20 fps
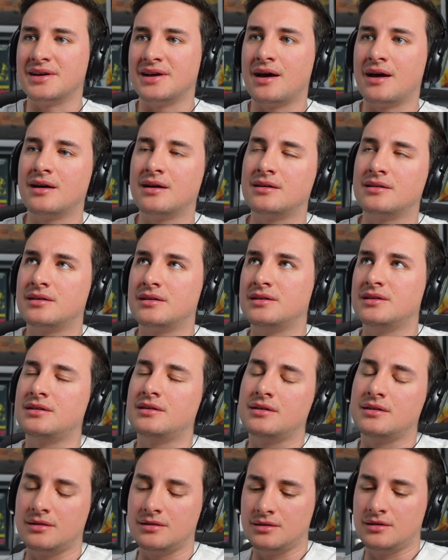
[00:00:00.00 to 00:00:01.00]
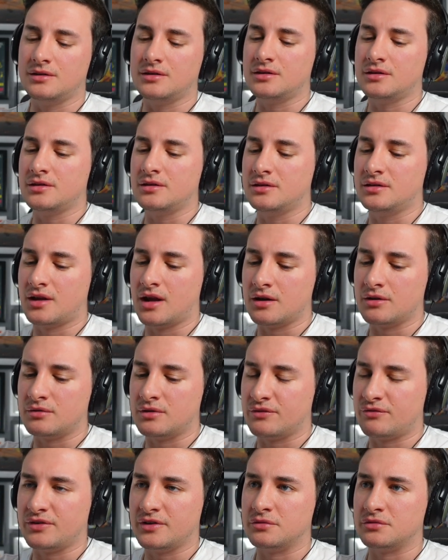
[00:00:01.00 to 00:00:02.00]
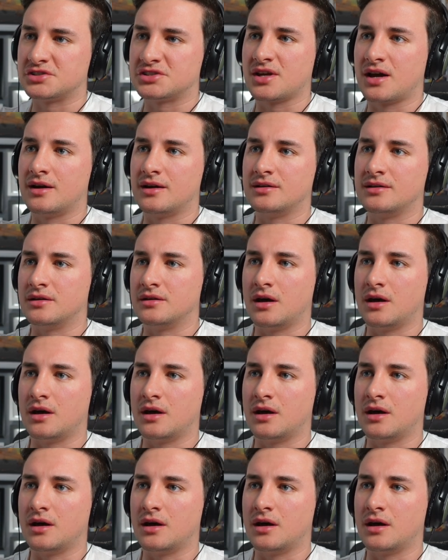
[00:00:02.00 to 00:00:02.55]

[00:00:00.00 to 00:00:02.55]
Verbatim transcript: Uh, you, you know, if you were signed a,